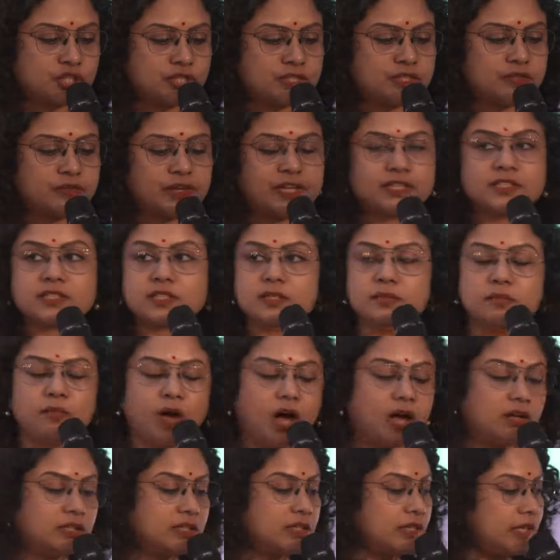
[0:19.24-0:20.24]
Director,
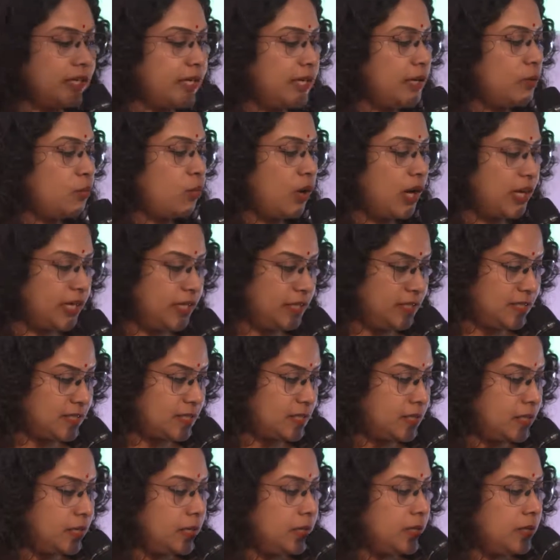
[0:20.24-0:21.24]
Mark White.
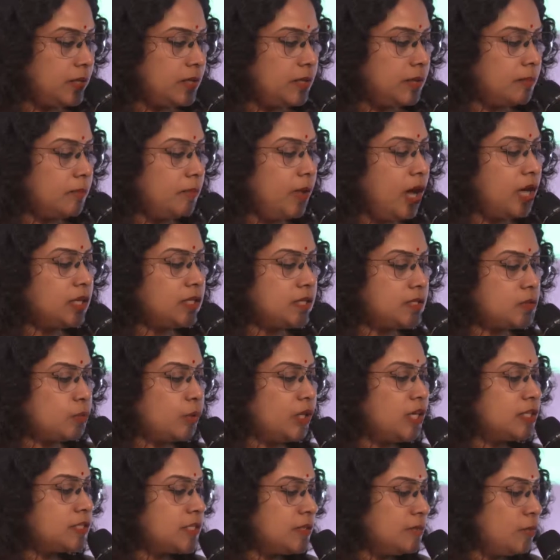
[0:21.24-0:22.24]
Mark has
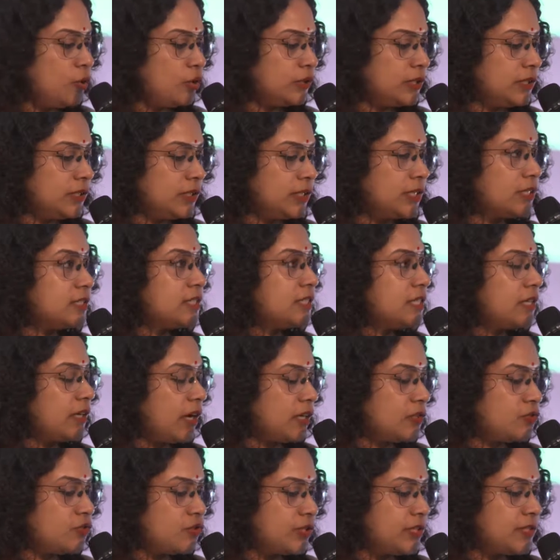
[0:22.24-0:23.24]
worked in more than 30
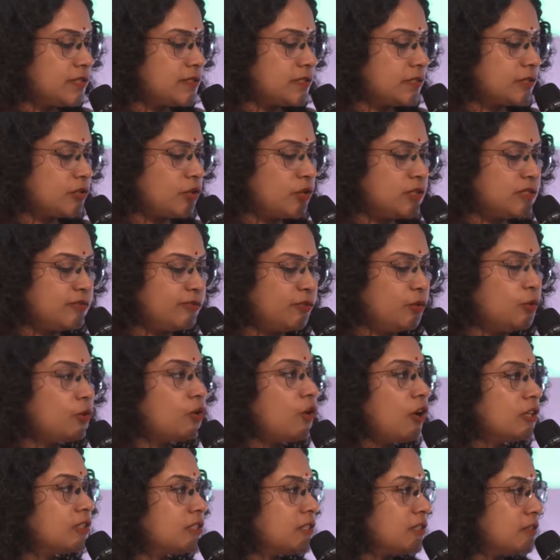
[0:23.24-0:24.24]
countries across 4
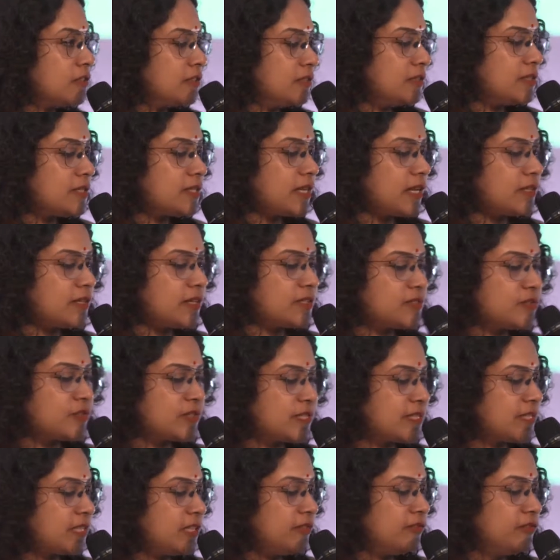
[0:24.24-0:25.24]
continents and has
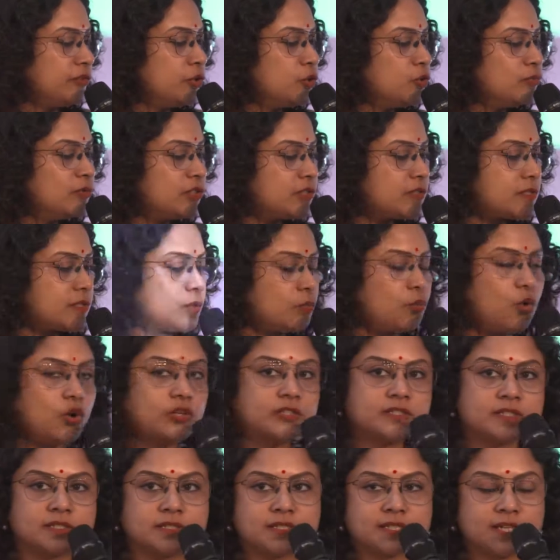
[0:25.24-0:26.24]
received numerous
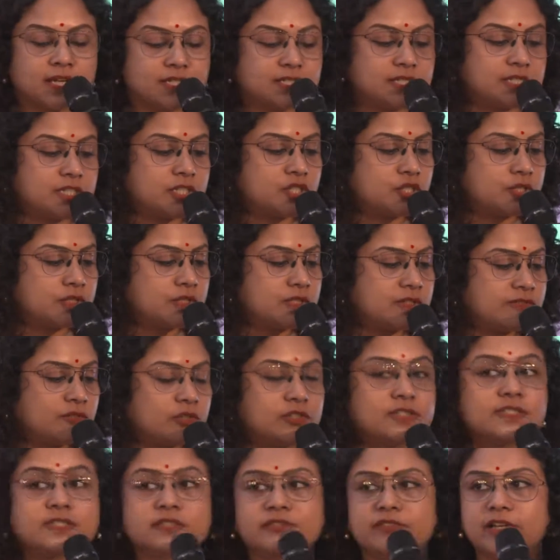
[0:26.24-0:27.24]
awards and citations for
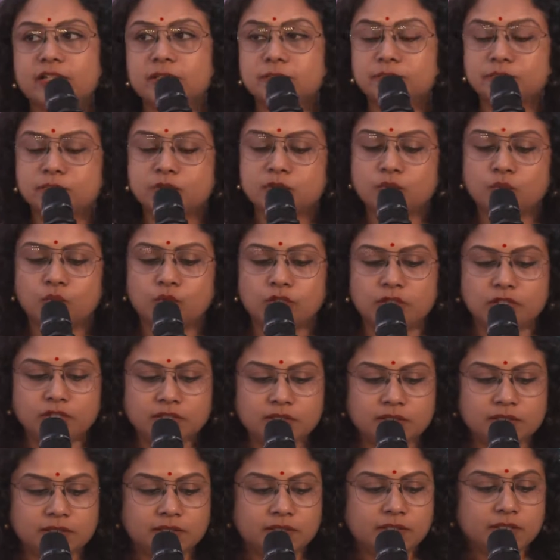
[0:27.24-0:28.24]
his development work.
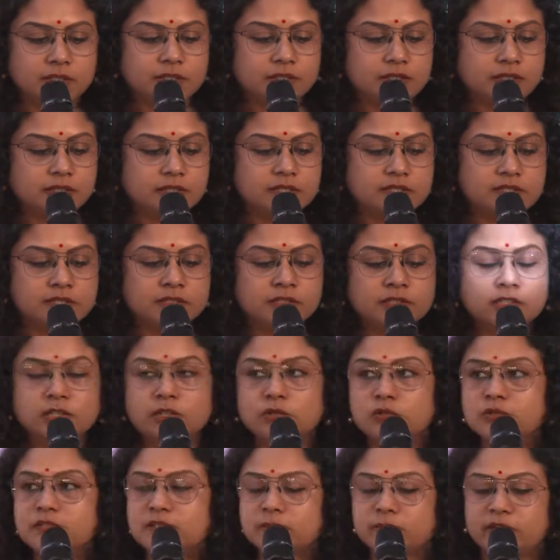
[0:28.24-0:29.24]
This
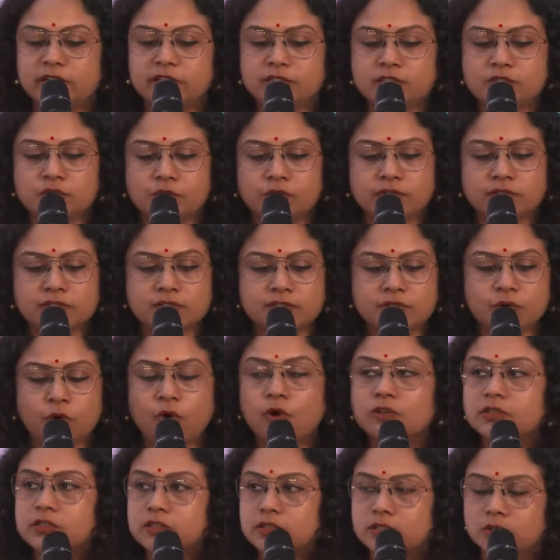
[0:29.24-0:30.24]
includes a Meritorious
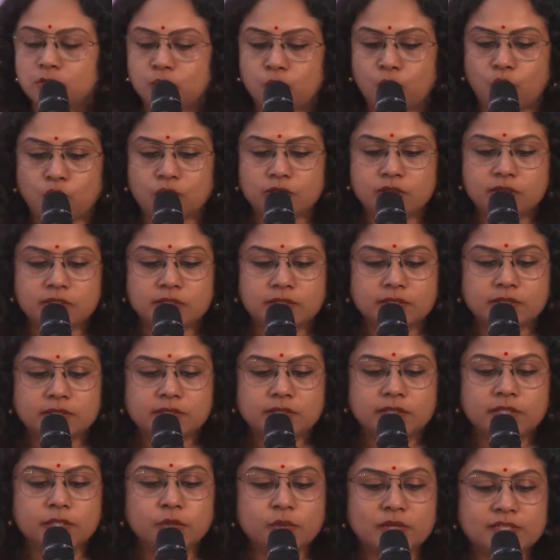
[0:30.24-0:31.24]
Honor Award,
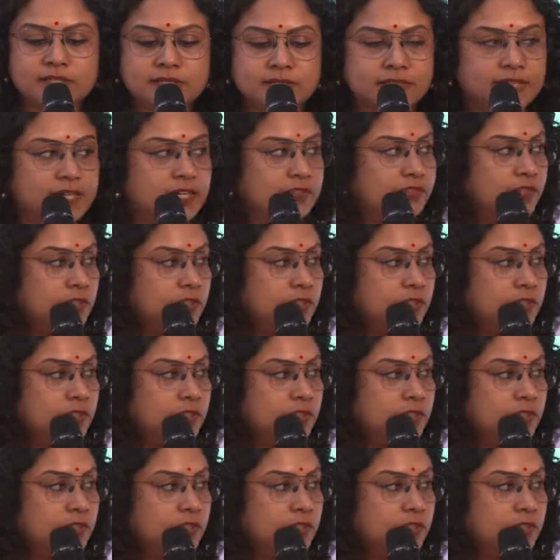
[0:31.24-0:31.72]
the US Navy